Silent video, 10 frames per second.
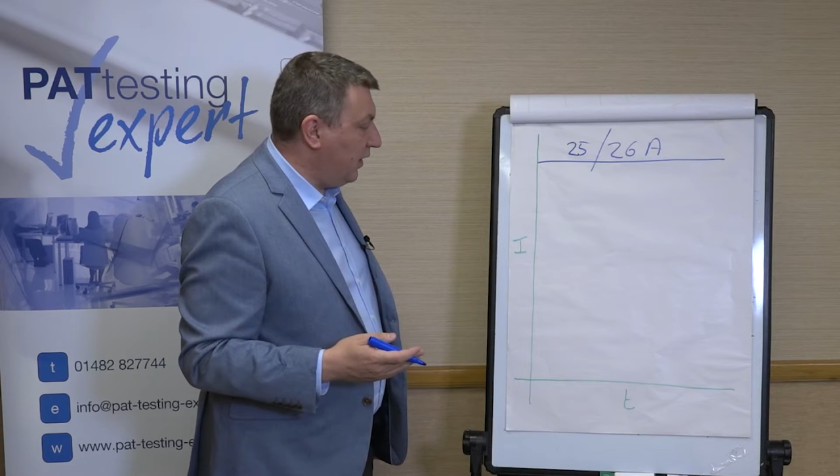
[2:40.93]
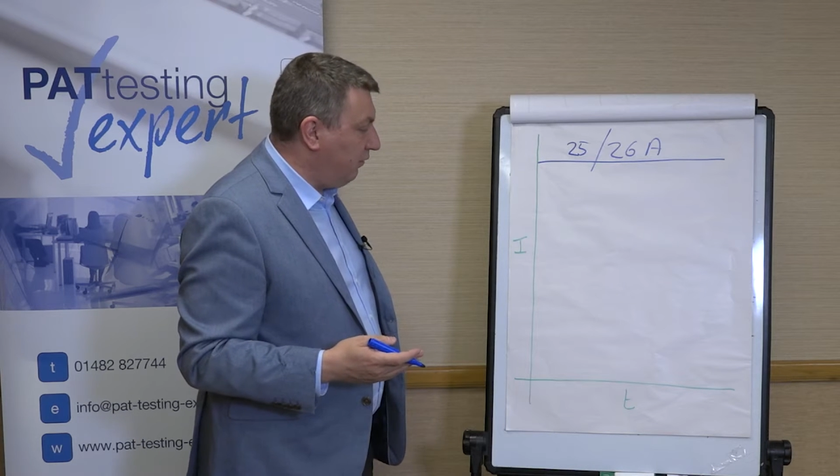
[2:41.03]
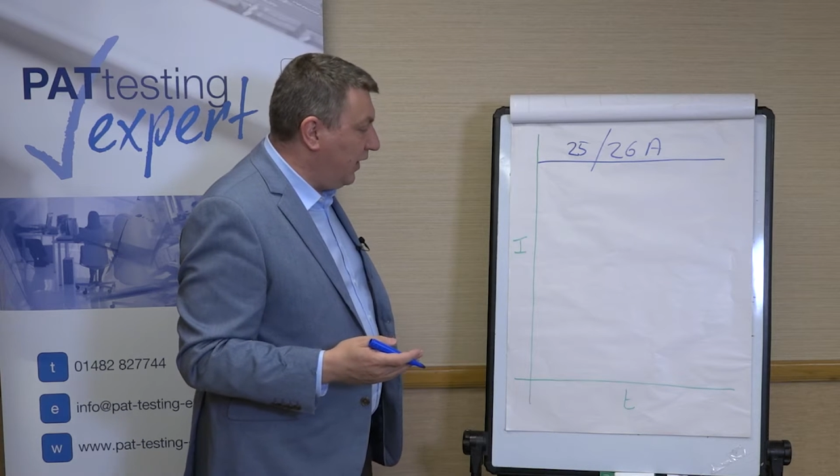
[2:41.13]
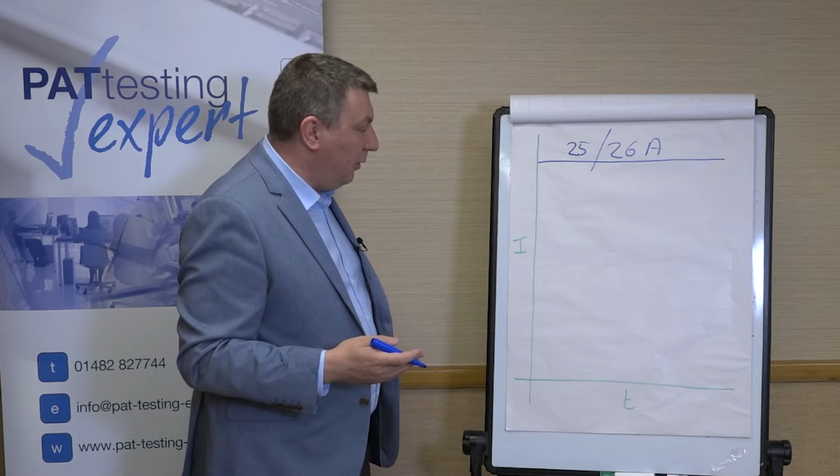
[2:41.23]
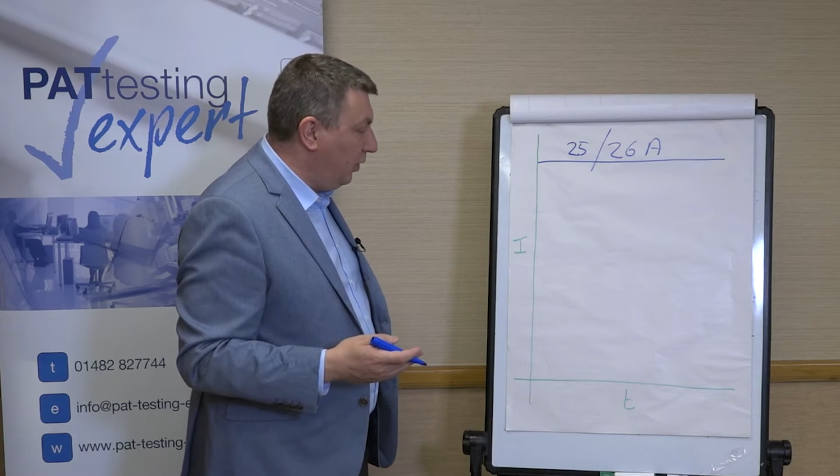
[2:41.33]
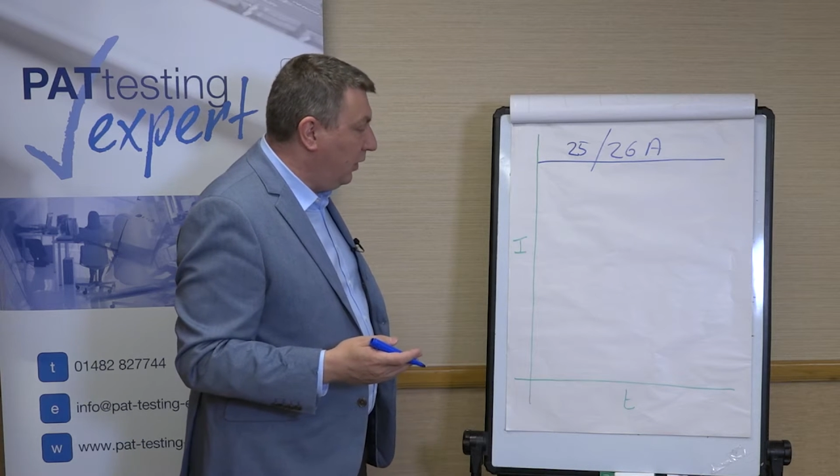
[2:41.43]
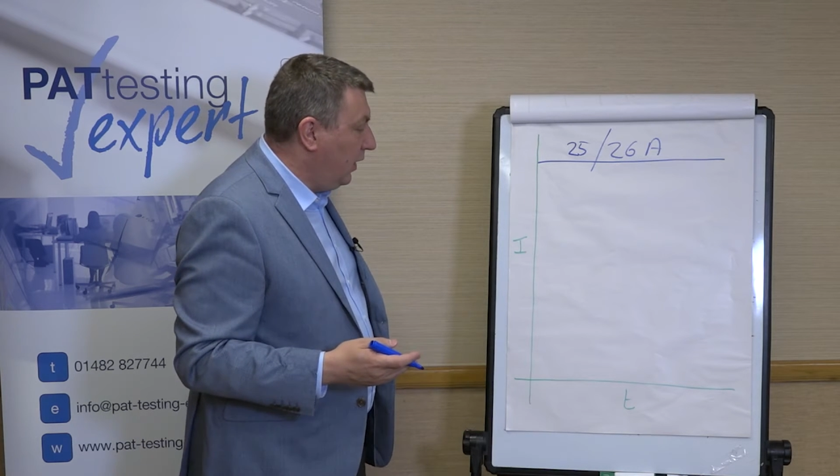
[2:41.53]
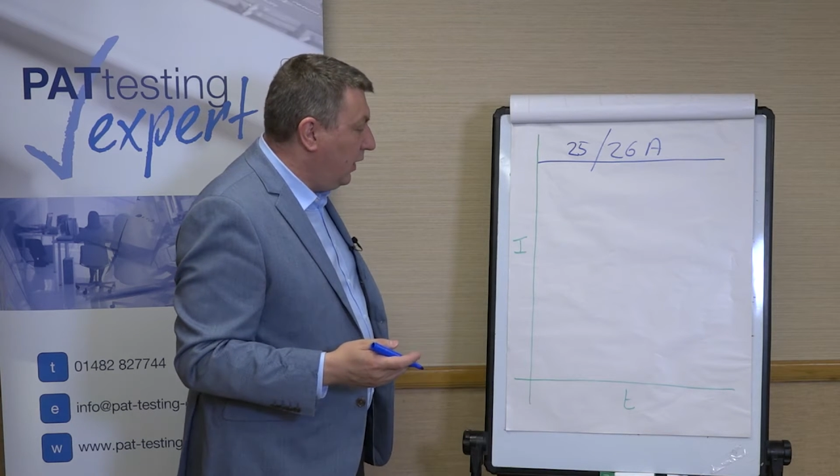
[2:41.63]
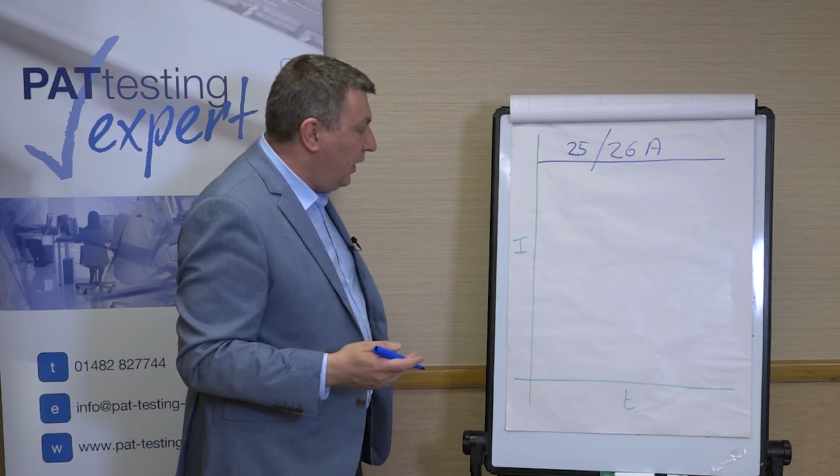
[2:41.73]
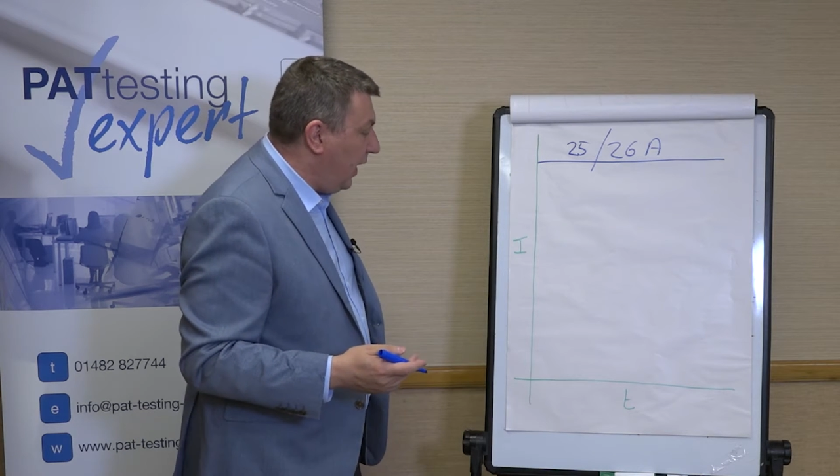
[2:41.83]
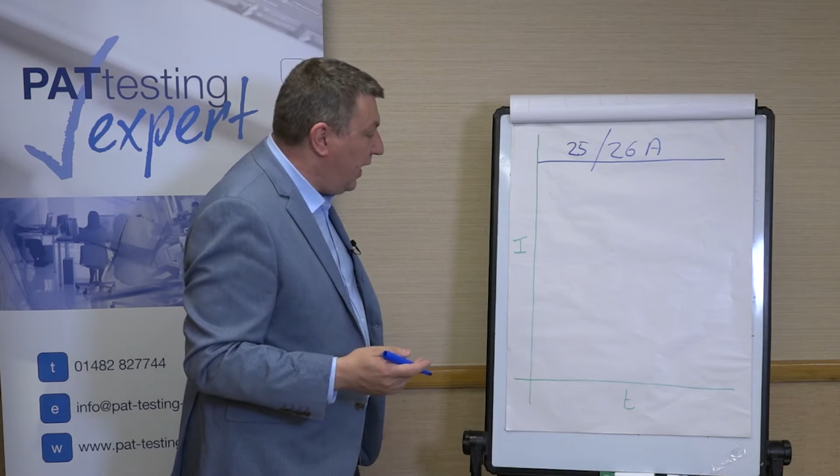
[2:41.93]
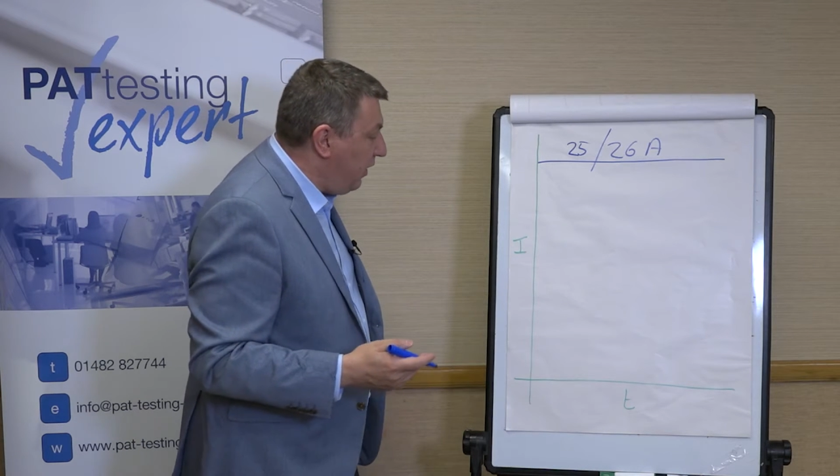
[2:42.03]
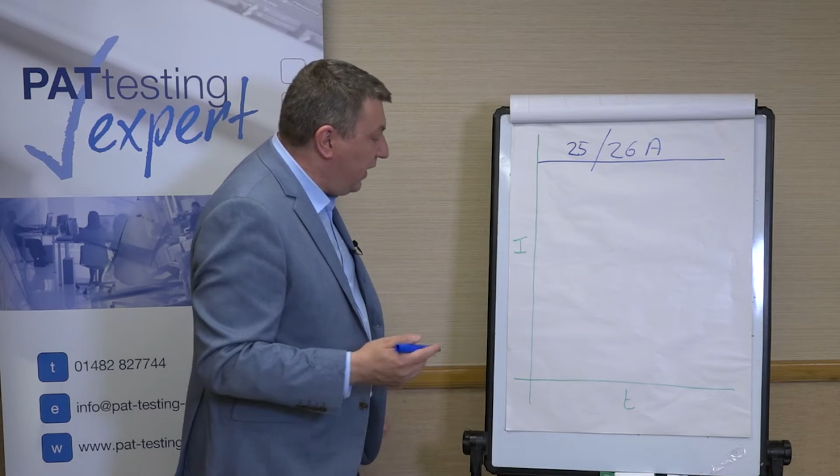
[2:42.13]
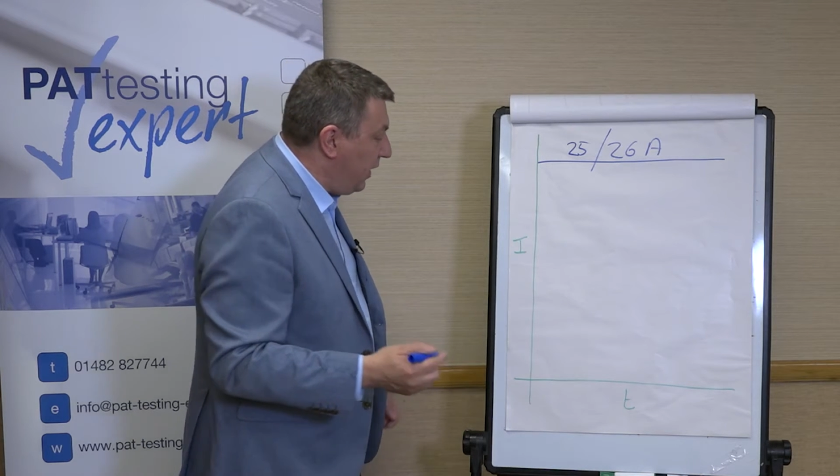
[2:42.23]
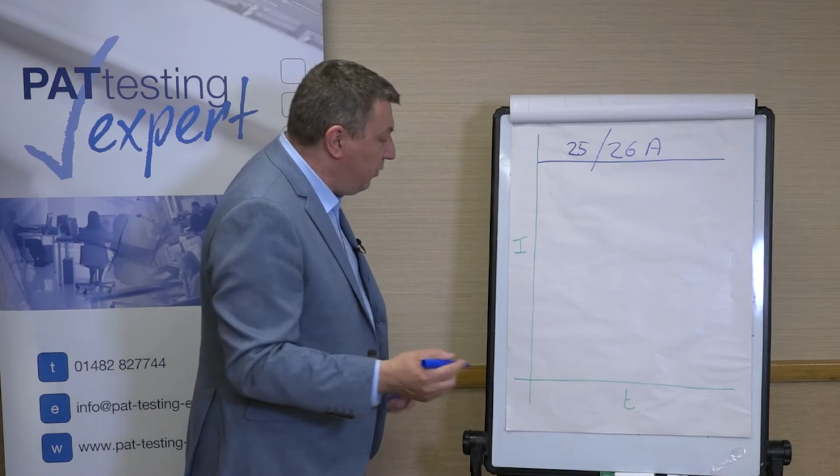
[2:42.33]
available. And
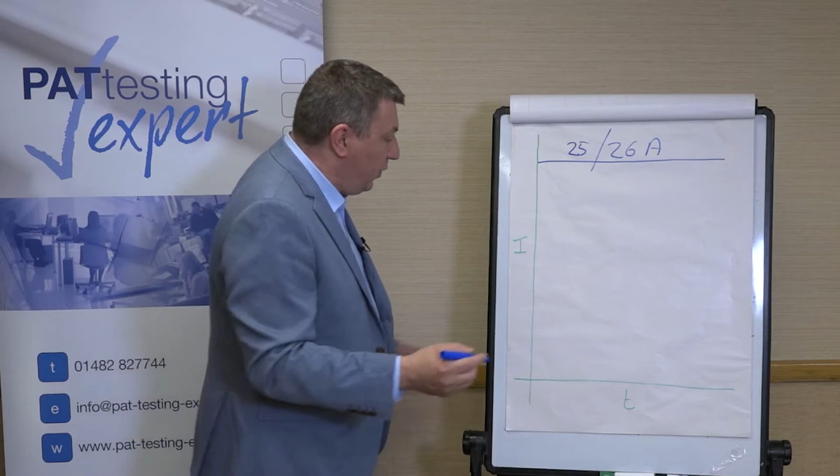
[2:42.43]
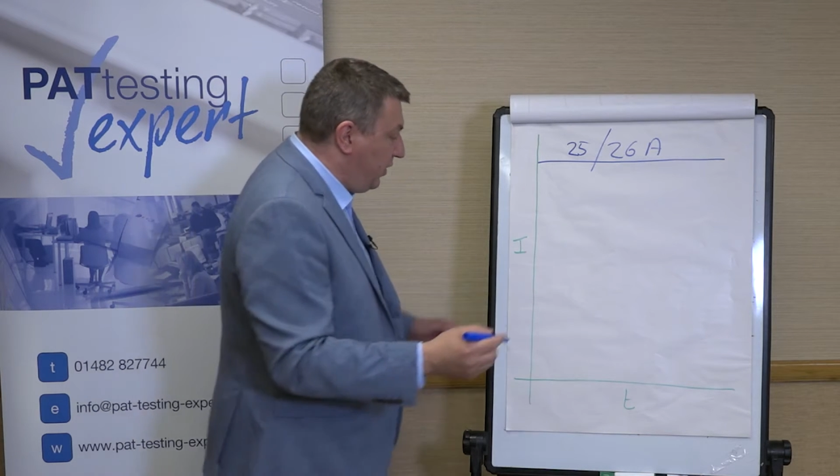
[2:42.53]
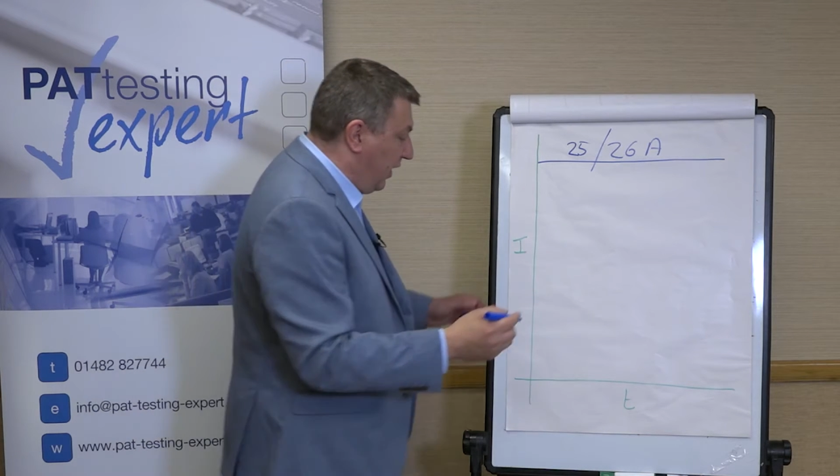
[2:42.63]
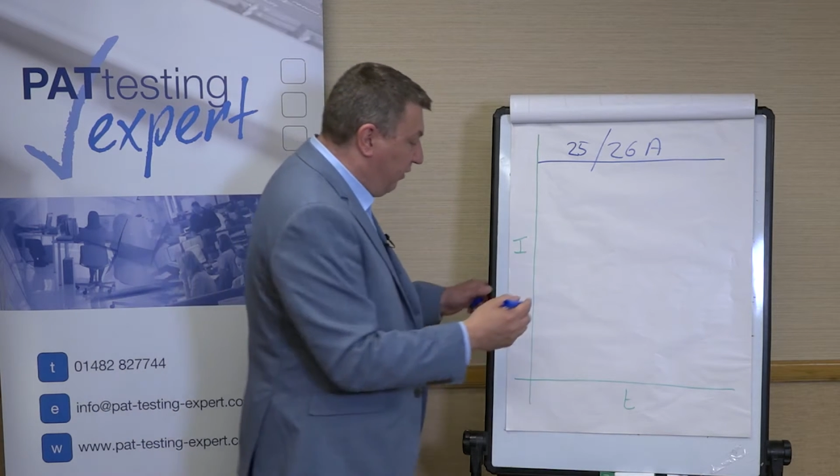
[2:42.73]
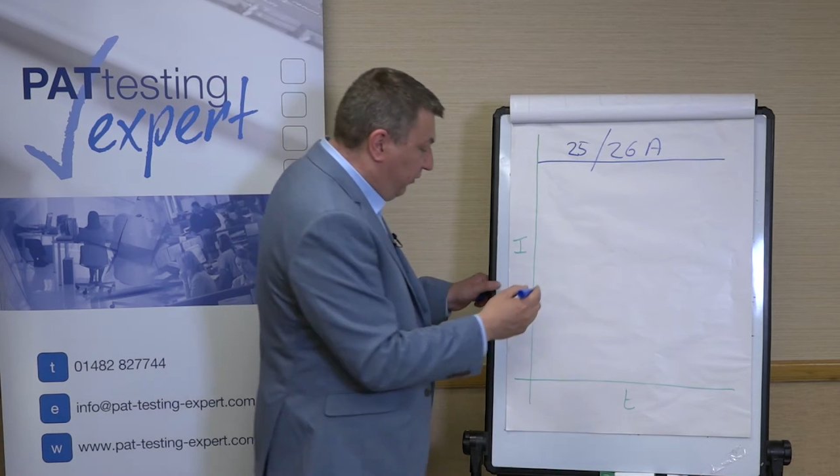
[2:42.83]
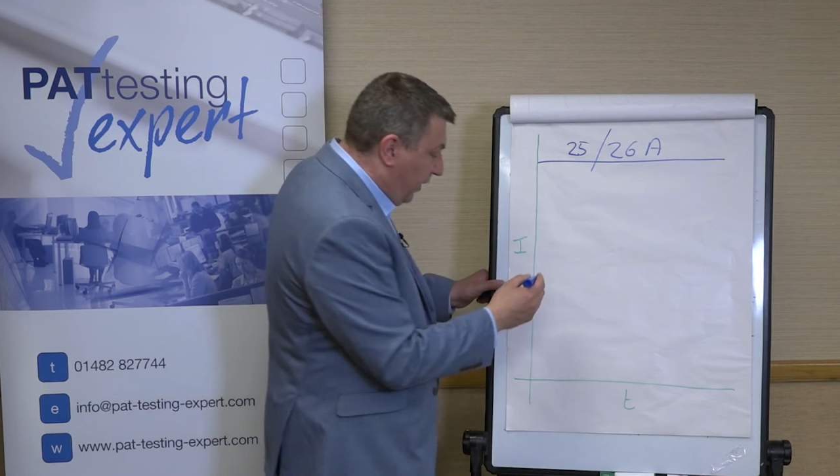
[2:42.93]
then we'd have